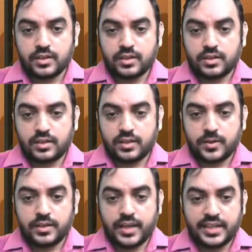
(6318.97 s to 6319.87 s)
uh,
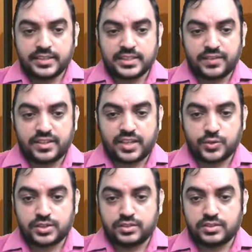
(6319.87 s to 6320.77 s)

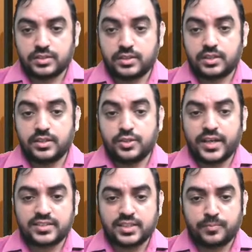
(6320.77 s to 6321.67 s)
87,000 uh, you
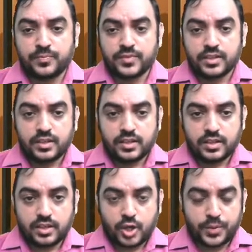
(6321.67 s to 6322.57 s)
get some
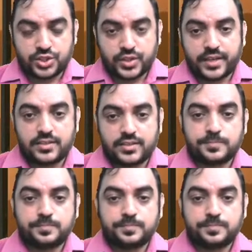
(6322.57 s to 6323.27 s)
uh, how much you get